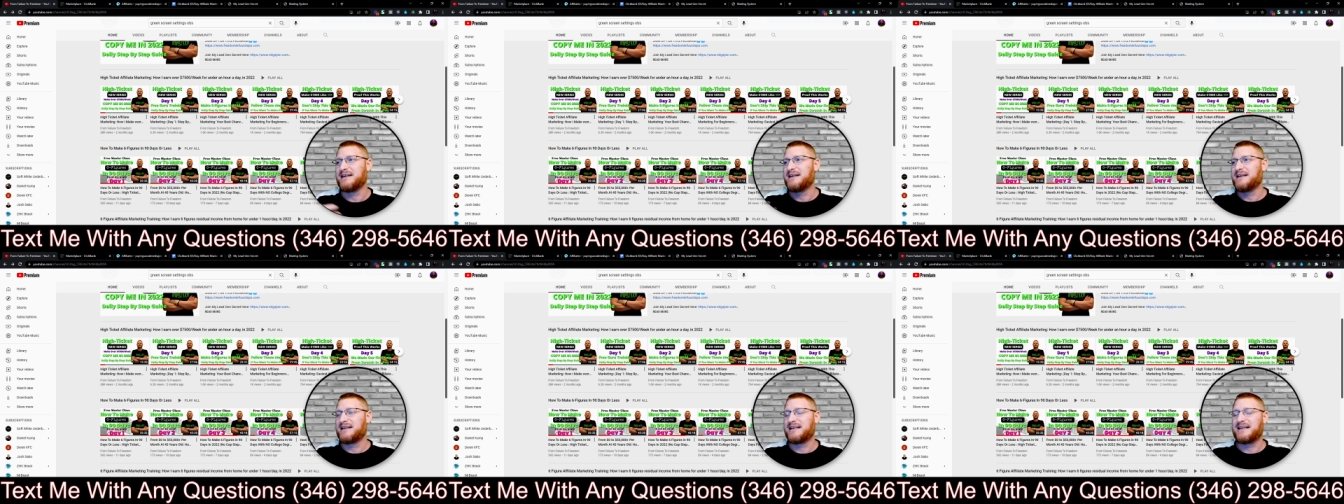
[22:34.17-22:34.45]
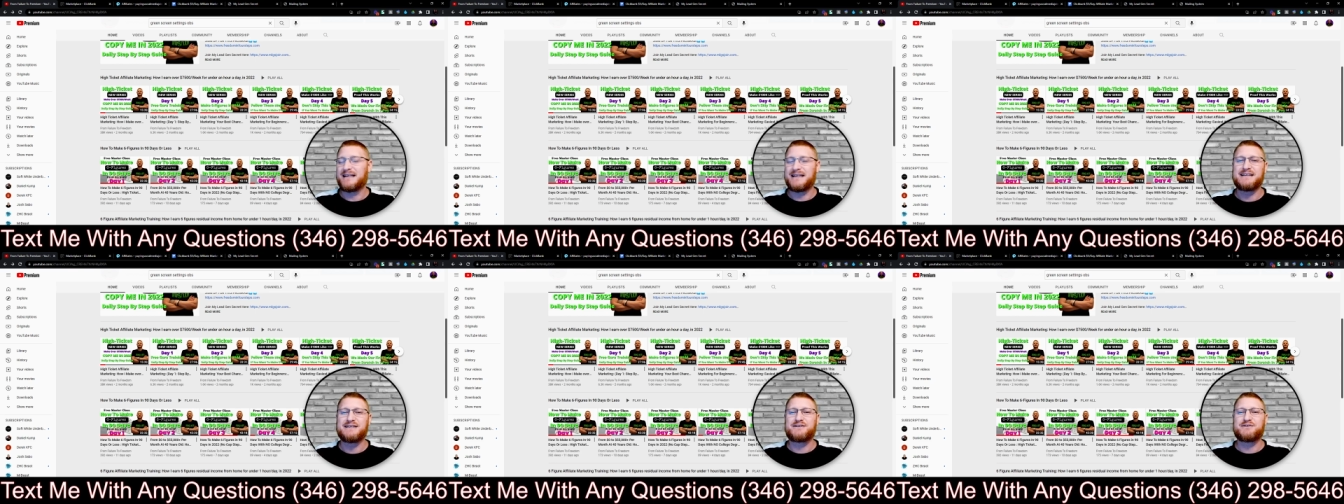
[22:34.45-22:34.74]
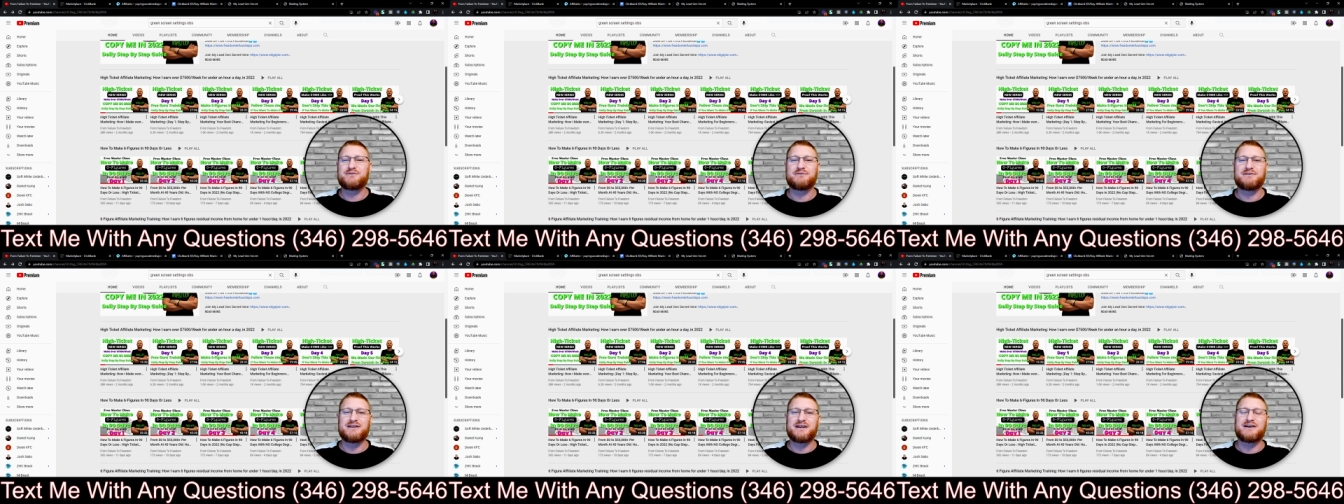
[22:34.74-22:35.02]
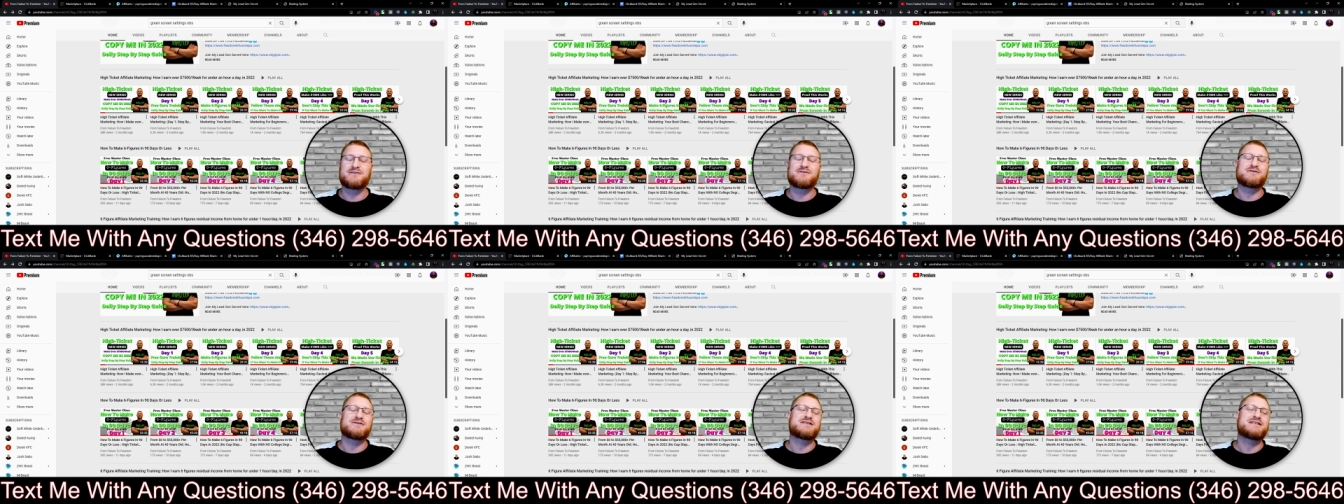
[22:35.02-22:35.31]
get into it and
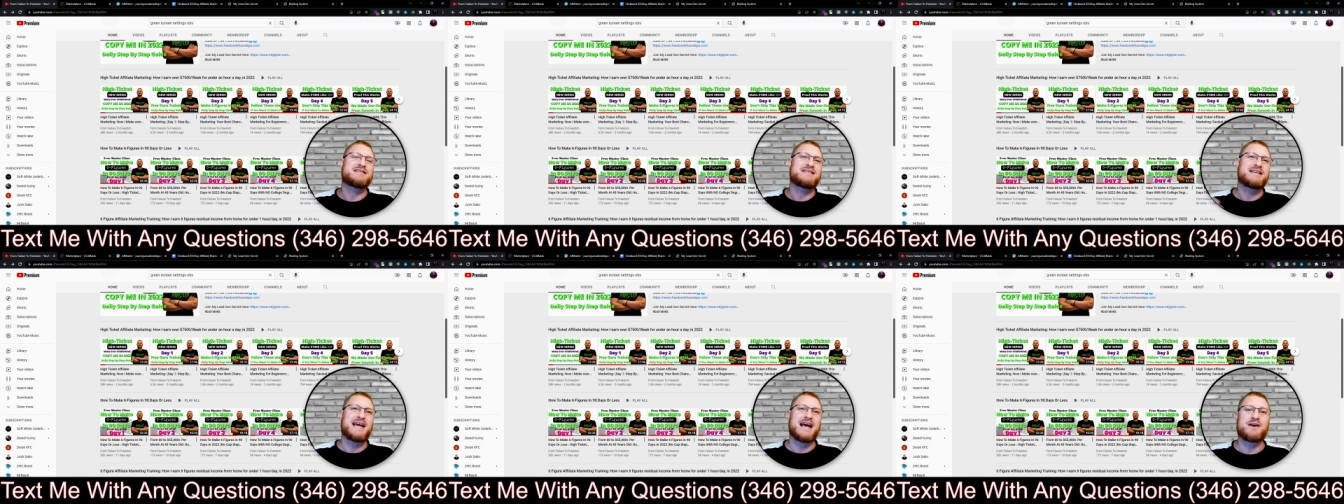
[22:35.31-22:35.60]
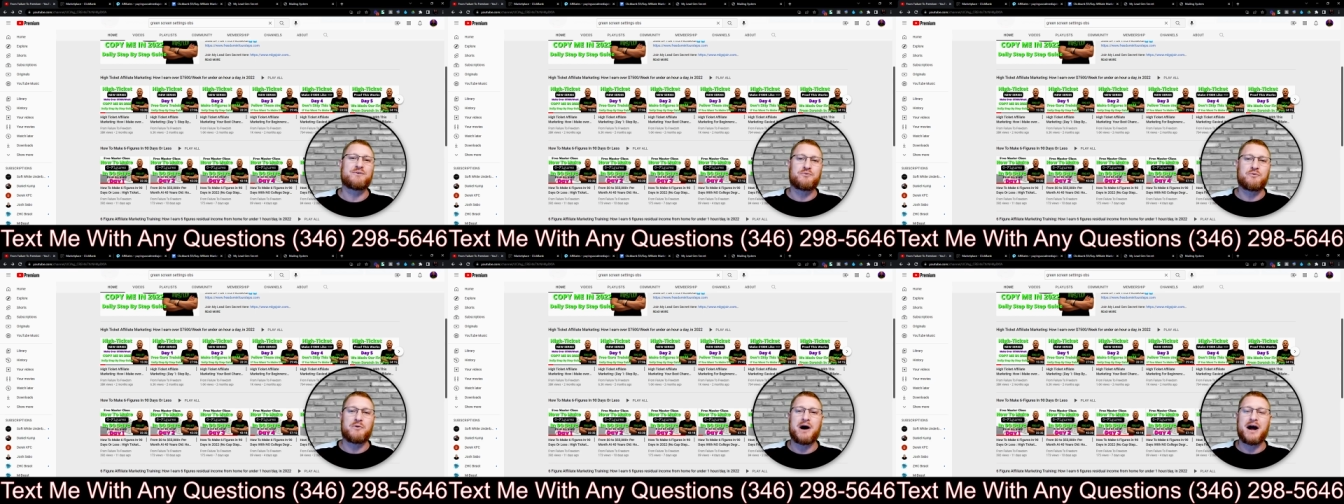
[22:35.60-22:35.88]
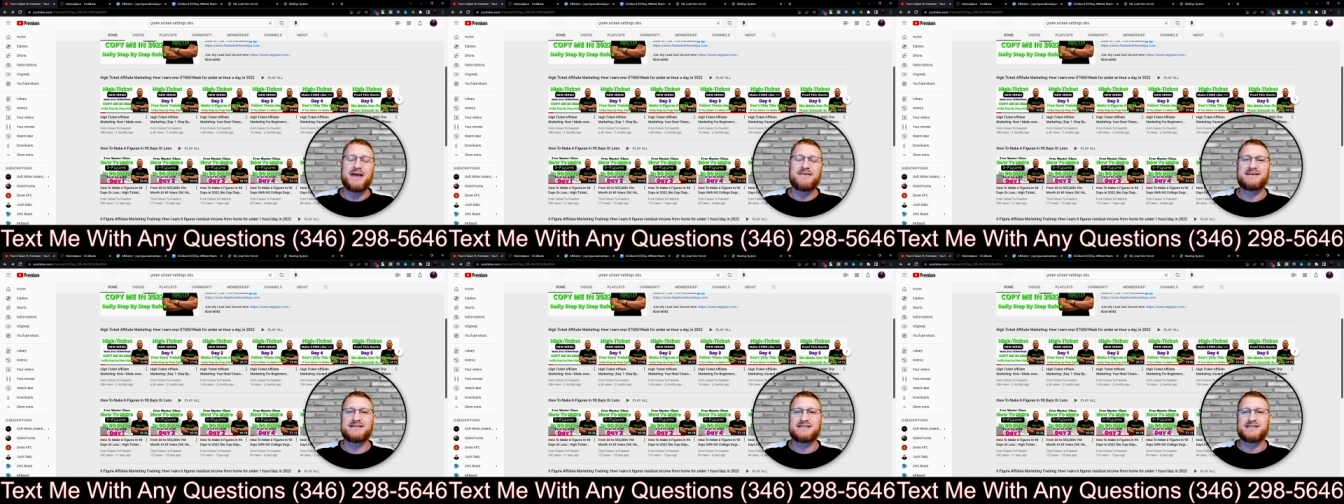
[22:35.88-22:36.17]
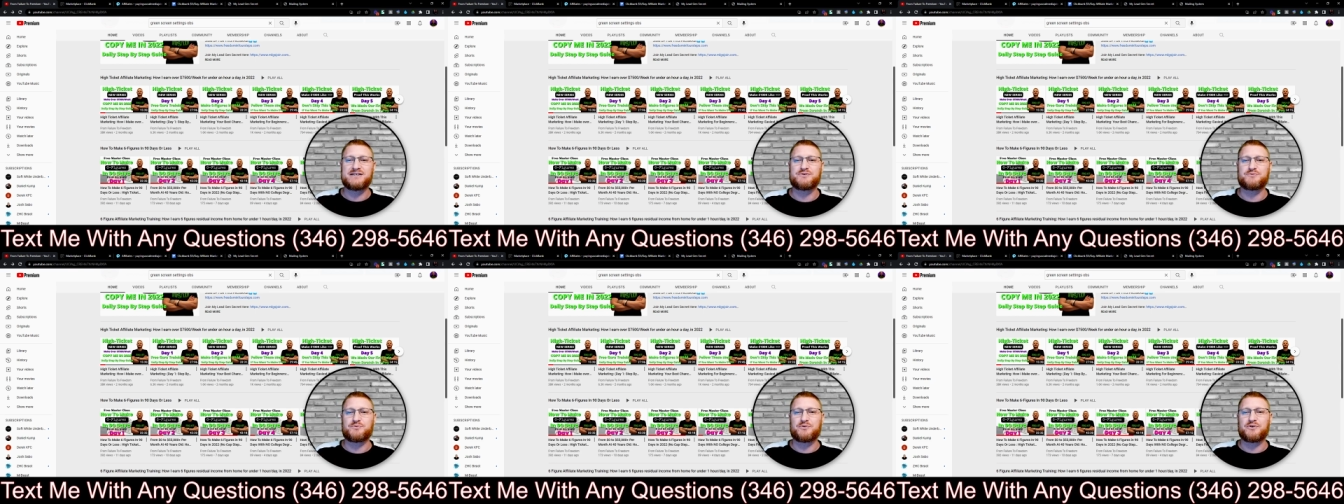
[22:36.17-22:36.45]
understand why this
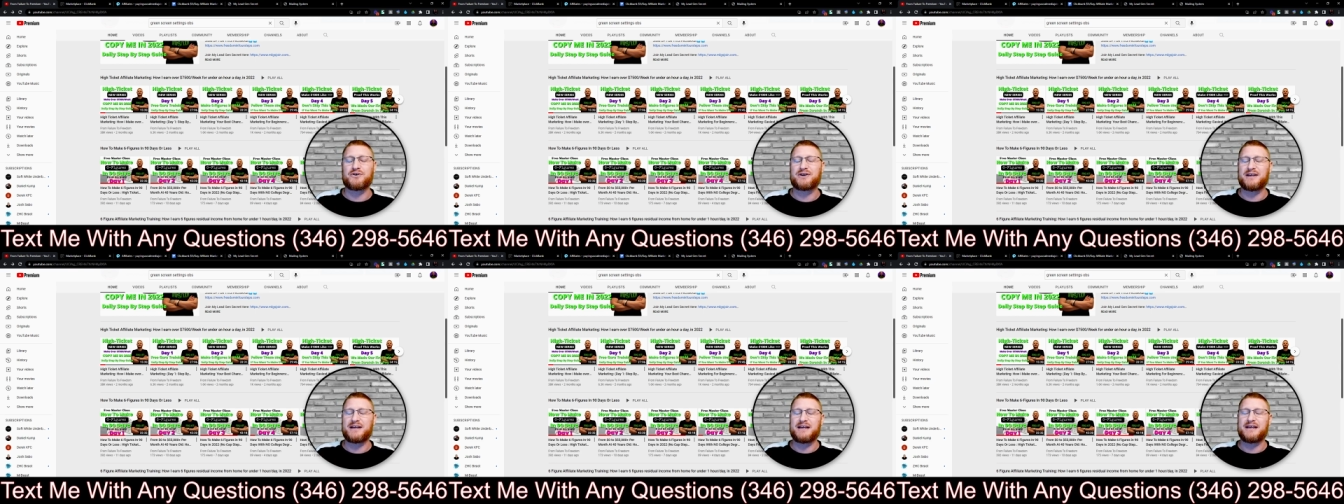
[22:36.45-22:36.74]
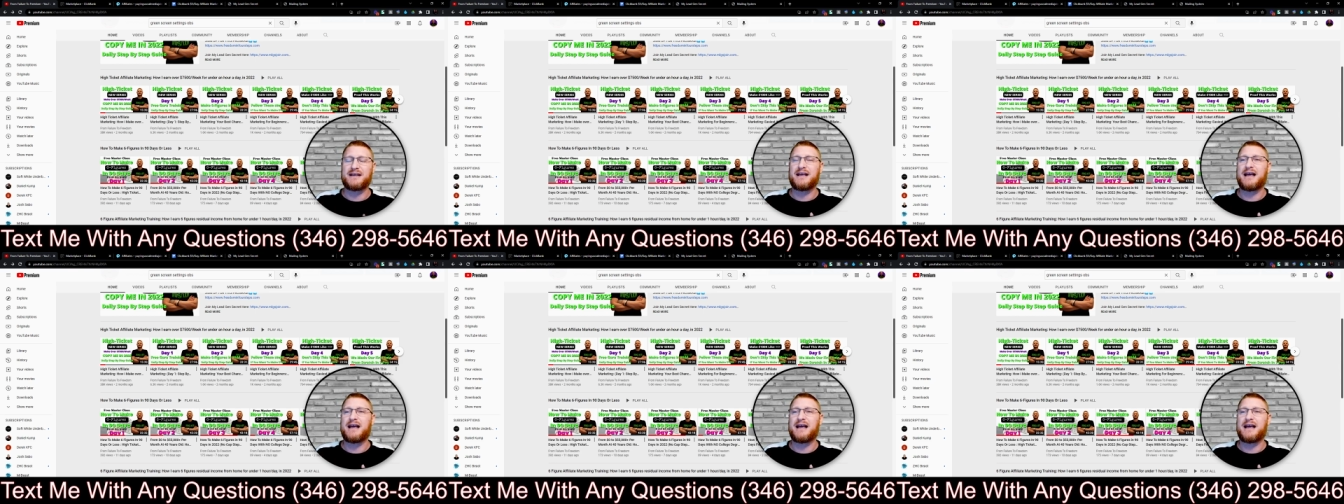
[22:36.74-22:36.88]
is working,